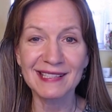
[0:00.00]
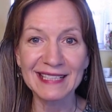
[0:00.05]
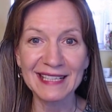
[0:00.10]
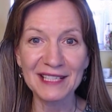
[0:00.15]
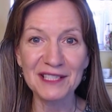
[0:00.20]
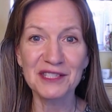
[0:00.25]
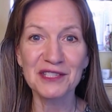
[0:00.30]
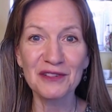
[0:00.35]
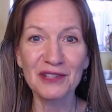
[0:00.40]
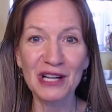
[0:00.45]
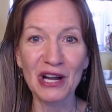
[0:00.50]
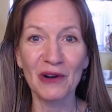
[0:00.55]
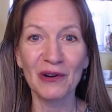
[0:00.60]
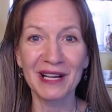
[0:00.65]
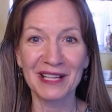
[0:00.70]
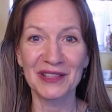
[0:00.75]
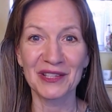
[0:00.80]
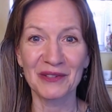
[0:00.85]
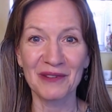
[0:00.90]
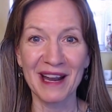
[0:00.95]
gets you going
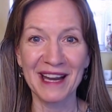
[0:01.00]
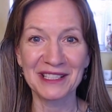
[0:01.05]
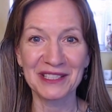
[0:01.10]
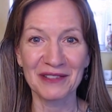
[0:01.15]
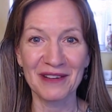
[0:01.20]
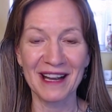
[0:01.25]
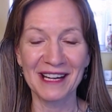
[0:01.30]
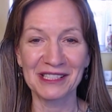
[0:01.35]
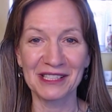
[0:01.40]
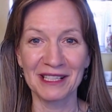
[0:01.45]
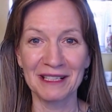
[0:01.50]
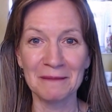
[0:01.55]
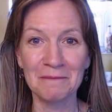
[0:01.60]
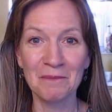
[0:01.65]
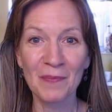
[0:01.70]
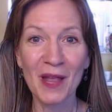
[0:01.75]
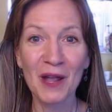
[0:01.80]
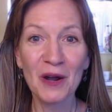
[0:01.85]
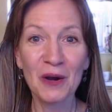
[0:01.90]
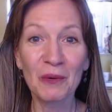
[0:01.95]
in the right direction.
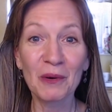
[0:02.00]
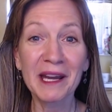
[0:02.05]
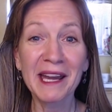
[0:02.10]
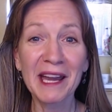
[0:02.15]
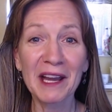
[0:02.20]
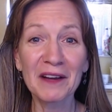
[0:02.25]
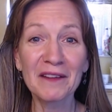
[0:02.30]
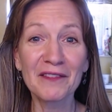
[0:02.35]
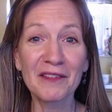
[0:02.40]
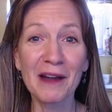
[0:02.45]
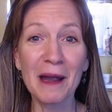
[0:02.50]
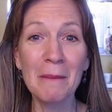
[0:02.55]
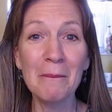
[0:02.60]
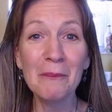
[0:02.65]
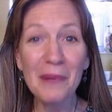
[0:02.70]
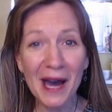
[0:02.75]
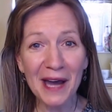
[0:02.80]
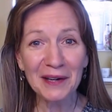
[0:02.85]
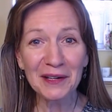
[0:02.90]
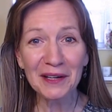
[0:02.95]
We're here for a
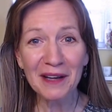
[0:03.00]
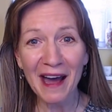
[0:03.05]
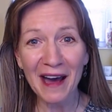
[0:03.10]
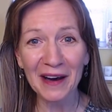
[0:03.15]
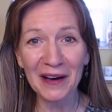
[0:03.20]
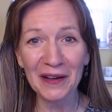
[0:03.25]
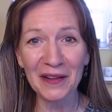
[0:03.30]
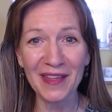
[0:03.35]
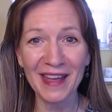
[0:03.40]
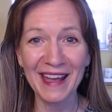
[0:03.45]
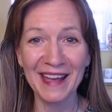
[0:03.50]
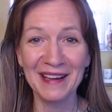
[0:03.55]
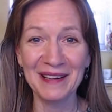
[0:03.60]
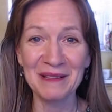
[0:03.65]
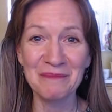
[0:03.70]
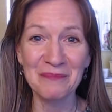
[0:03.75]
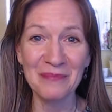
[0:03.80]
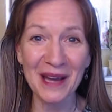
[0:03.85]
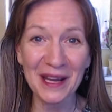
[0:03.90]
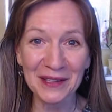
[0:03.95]
better health and a
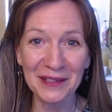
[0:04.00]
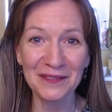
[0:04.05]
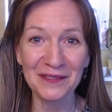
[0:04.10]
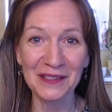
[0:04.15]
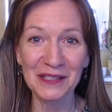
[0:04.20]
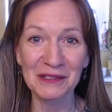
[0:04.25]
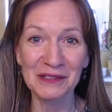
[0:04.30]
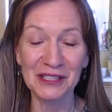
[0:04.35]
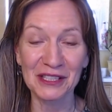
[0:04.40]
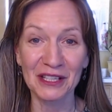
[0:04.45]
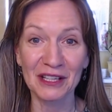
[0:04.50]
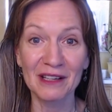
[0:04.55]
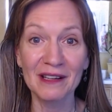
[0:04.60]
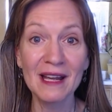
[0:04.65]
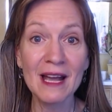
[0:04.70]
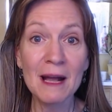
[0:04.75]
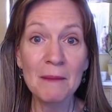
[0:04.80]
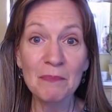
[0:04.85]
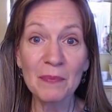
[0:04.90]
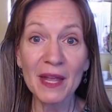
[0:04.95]
better future.
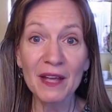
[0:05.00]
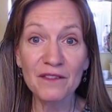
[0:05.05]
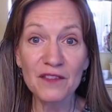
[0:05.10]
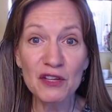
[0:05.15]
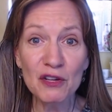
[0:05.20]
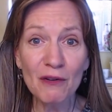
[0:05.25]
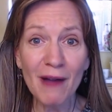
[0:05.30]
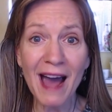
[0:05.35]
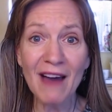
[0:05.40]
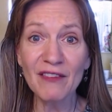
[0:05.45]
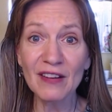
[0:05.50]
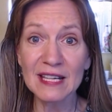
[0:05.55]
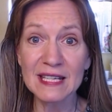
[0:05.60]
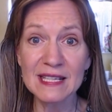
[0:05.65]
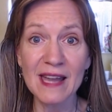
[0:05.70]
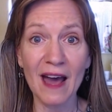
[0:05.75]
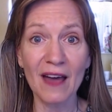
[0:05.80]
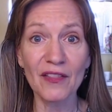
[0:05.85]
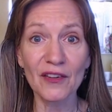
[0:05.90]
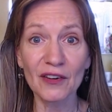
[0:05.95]
If you have
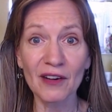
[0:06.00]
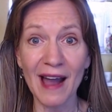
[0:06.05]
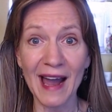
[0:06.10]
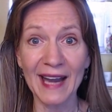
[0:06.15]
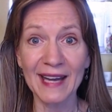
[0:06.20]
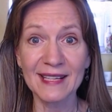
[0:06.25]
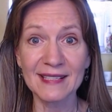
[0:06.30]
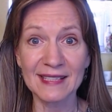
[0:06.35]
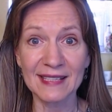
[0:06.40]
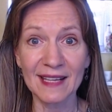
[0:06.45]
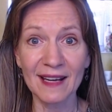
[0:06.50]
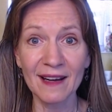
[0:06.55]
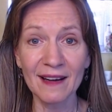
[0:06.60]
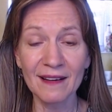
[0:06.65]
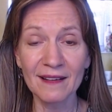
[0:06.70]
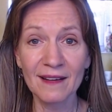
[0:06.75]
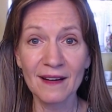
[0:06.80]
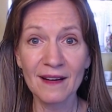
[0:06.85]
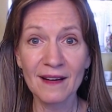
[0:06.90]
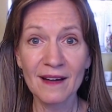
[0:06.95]
another idea,
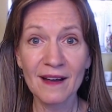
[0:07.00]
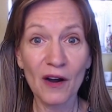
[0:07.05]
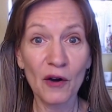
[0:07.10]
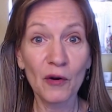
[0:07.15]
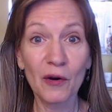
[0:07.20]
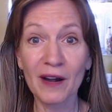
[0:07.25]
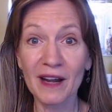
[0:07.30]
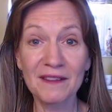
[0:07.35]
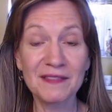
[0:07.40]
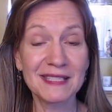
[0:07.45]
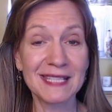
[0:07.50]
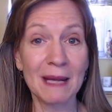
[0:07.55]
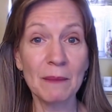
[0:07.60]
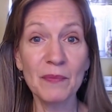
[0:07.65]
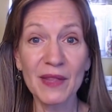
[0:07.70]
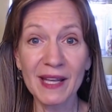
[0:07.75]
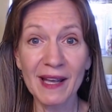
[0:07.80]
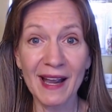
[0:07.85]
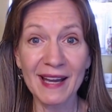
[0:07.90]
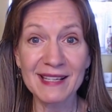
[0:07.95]
or if
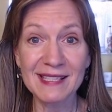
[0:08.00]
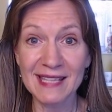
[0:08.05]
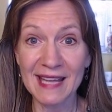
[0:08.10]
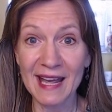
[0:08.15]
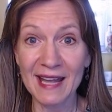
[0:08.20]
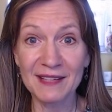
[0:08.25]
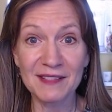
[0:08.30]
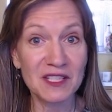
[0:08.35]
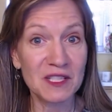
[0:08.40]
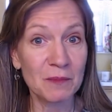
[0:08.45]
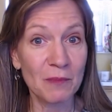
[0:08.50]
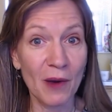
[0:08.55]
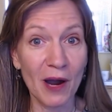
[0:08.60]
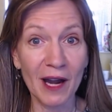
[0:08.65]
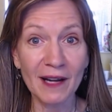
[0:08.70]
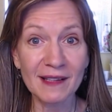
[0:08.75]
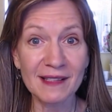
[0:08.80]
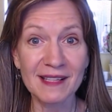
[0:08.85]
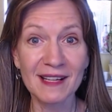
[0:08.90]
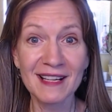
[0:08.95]
something I said
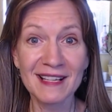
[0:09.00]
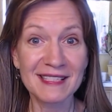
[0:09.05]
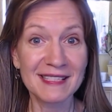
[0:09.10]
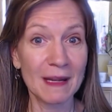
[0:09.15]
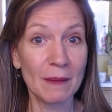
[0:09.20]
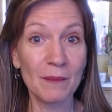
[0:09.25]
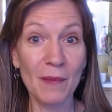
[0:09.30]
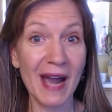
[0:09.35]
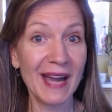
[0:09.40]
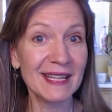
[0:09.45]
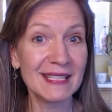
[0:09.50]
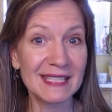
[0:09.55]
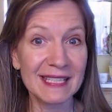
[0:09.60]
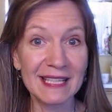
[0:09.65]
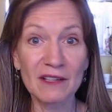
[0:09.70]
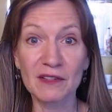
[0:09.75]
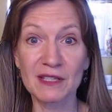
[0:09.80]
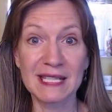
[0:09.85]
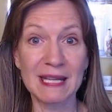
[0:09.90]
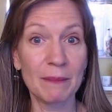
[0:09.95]
sparked some idea
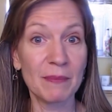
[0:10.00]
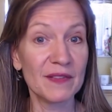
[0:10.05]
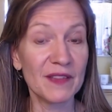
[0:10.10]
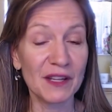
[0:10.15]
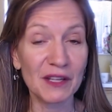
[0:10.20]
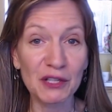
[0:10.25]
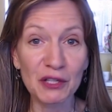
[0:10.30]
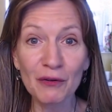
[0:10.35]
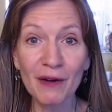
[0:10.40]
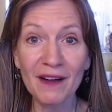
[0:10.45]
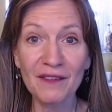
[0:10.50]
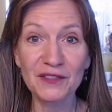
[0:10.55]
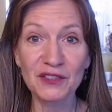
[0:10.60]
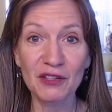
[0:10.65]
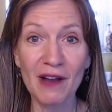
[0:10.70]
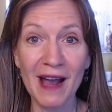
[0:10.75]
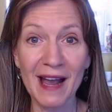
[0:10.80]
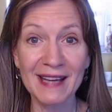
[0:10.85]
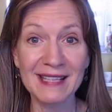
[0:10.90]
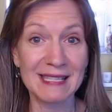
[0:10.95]
or something that you have
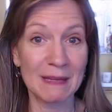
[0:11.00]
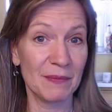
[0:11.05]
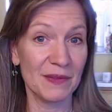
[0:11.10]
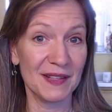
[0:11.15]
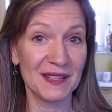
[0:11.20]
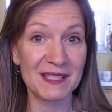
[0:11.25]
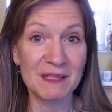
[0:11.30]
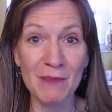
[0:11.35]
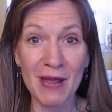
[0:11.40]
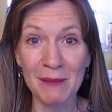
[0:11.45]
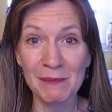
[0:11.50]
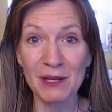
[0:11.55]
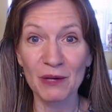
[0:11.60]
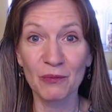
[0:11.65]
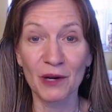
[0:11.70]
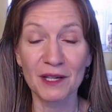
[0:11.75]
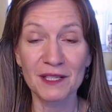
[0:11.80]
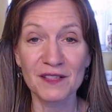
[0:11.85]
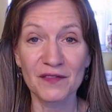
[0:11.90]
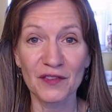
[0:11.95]
tried, something that's maybe
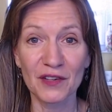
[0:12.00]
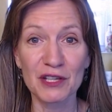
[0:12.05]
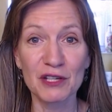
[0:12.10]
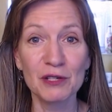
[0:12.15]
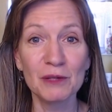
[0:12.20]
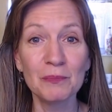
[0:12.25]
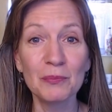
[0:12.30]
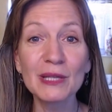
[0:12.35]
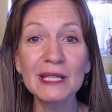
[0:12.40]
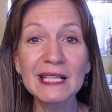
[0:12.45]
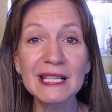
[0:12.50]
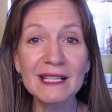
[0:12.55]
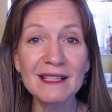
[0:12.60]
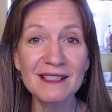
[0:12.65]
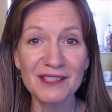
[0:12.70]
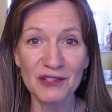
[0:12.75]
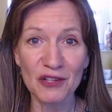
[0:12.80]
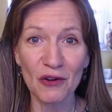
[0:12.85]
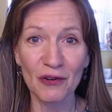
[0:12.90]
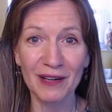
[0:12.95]
worked for you, please
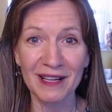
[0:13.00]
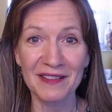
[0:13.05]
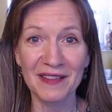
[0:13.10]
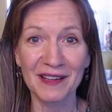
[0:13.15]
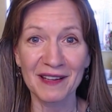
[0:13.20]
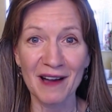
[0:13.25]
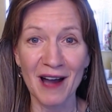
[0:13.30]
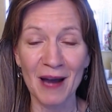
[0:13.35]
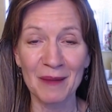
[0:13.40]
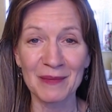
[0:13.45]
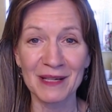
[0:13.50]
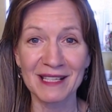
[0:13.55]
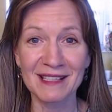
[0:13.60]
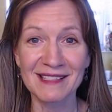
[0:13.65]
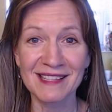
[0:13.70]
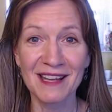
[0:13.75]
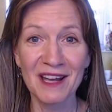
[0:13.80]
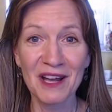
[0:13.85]
throw it in the comments.